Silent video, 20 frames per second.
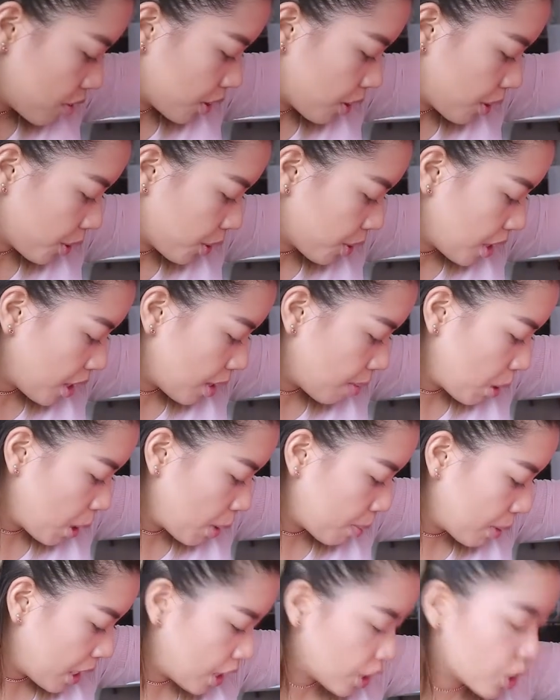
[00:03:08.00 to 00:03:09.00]
the Creamy
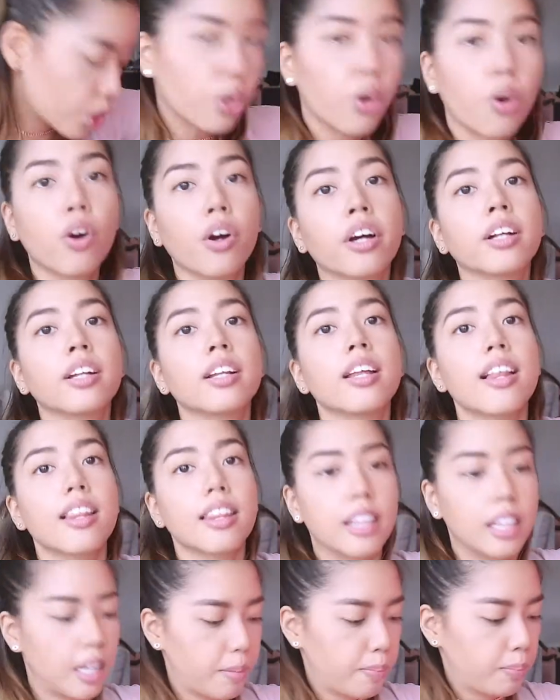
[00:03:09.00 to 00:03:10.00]
Peach Oil
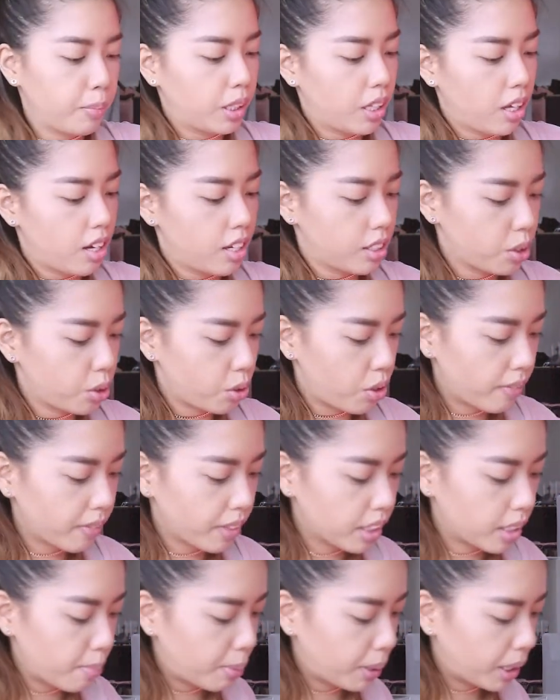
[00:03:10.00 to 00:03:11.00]
Lip Gloss. So I'm
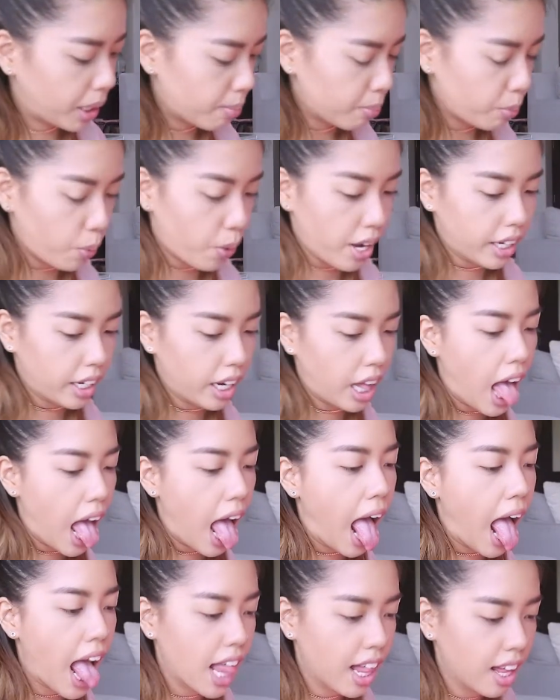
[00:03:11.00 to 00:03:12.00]
gonna pick up one
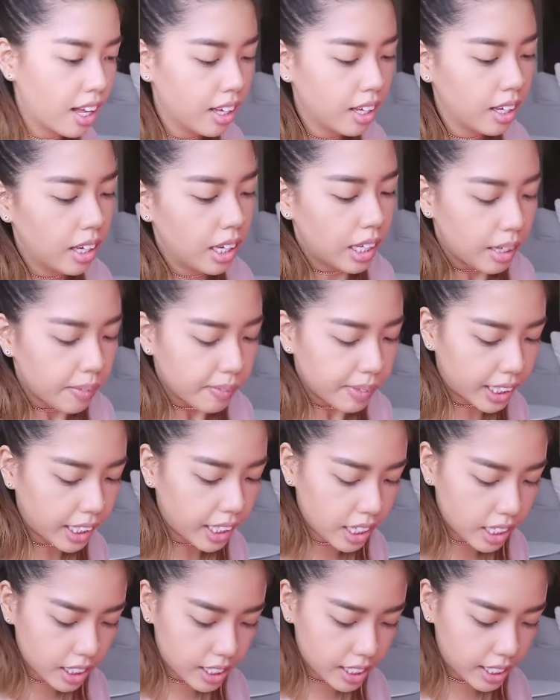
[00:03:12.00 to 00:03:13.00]

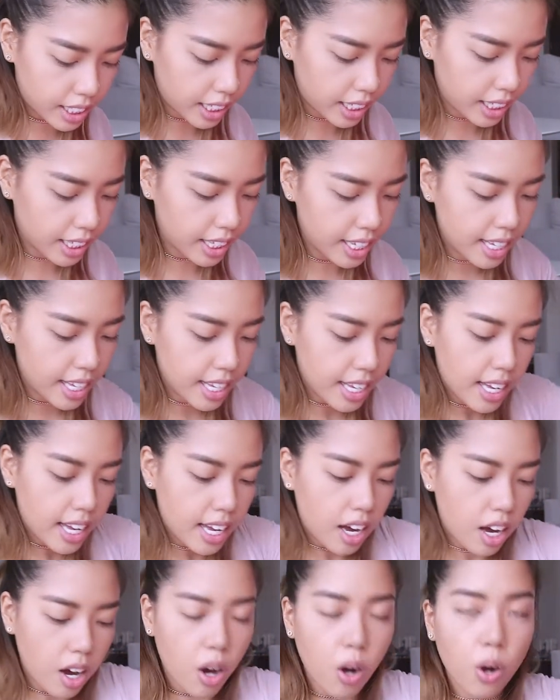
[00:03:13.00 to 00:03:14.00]
because
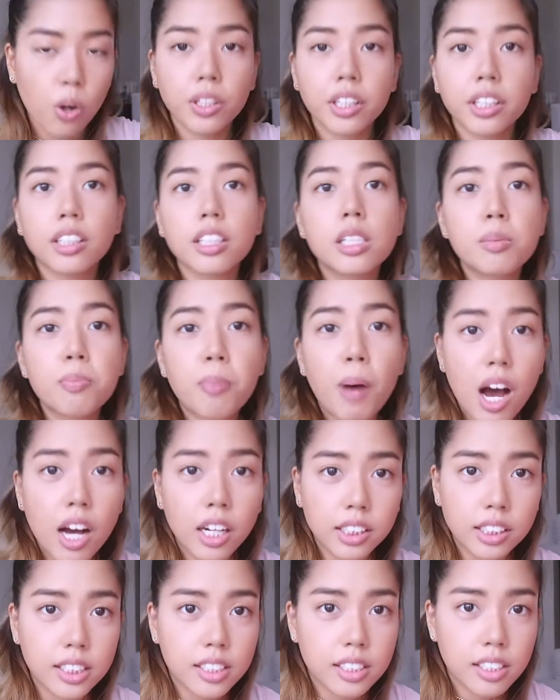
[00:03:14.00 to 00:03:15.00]
holding this
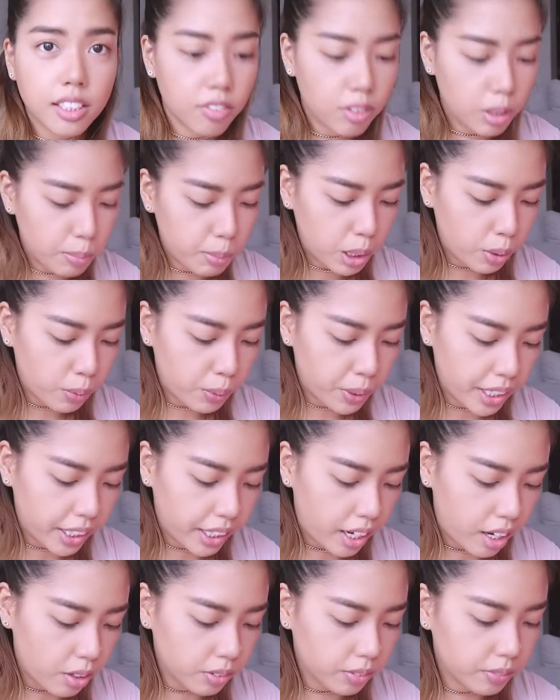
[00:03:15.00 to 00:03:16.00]
box is giving me a
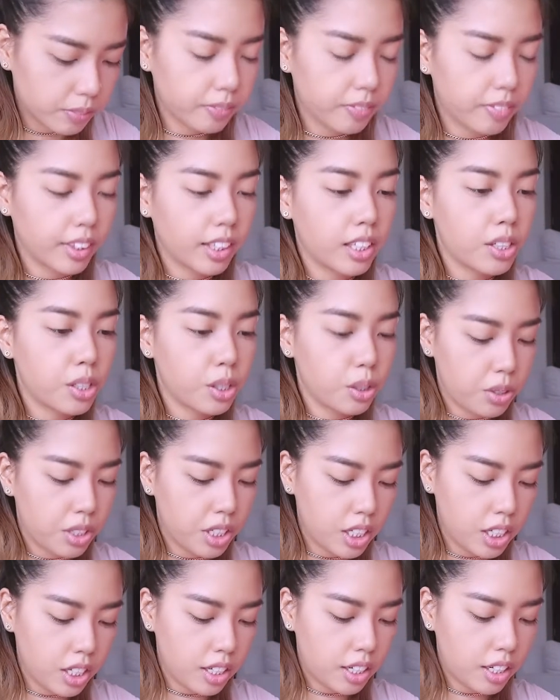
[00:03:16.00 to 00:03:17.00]
workout. So
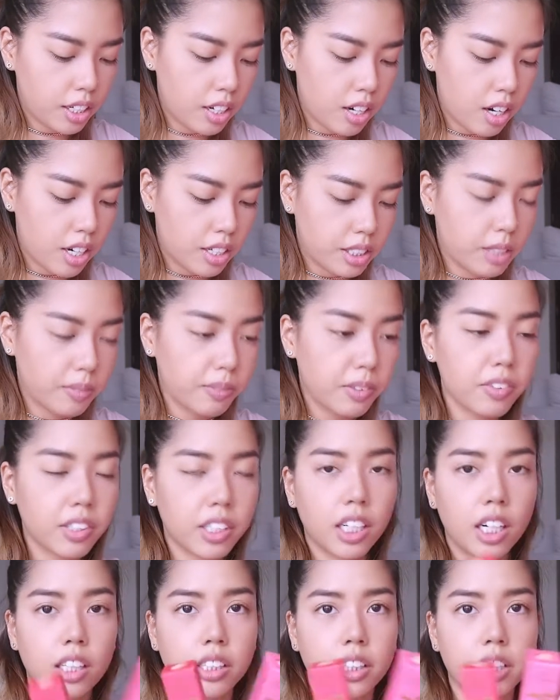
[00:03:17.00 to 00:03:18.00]
here are some of the
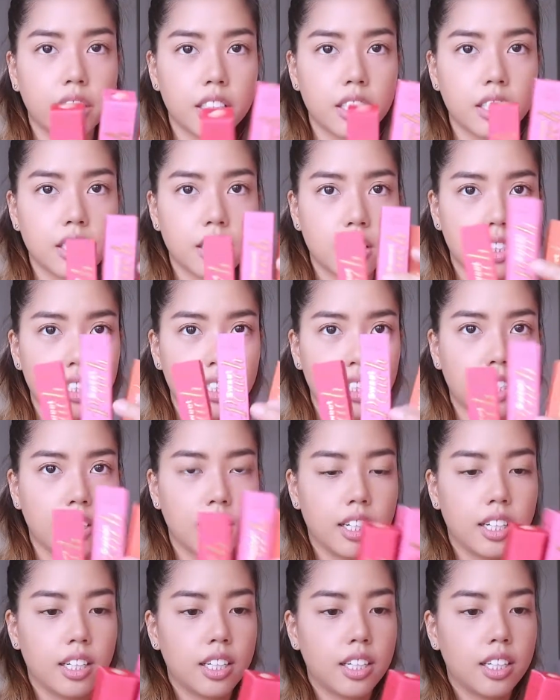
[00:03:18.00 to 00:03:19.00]
colors
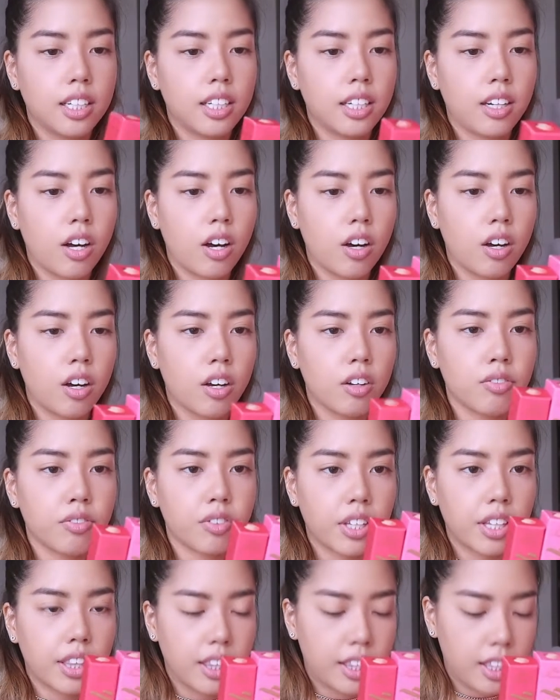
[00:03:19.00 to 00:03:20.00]
of
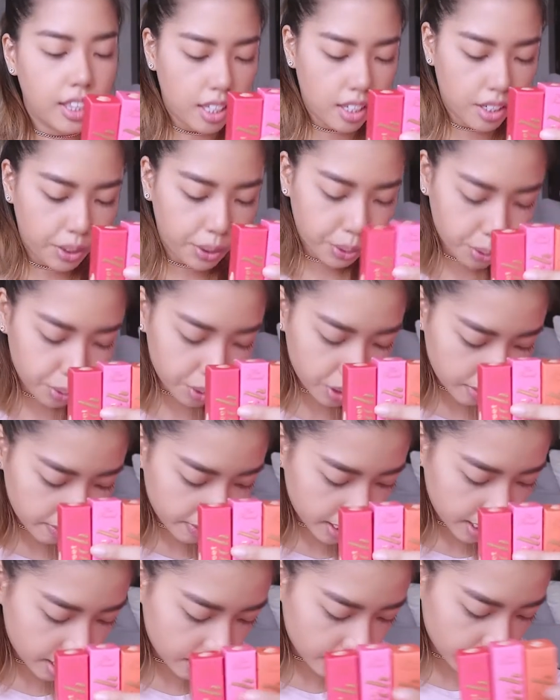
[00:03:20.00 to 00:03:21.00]
the
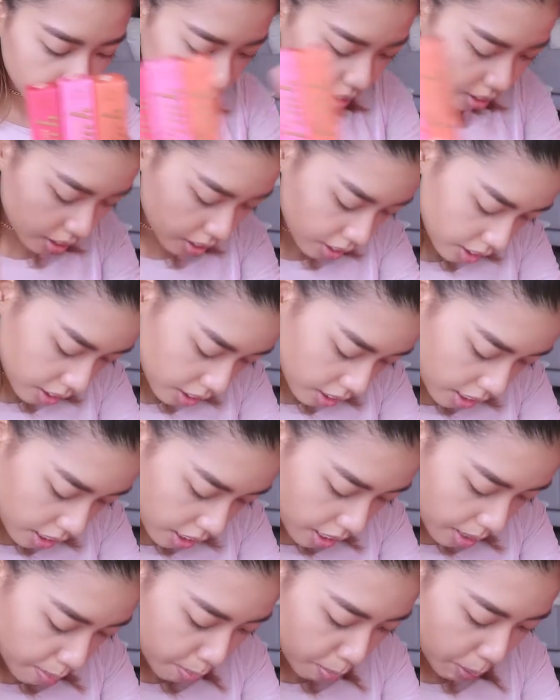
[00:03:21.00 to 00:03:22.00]
Creamy
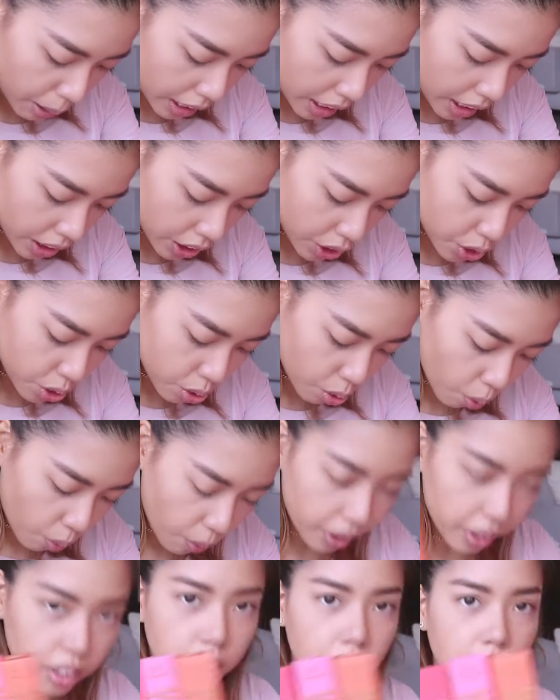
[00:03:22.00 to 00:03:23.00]
Peach Oil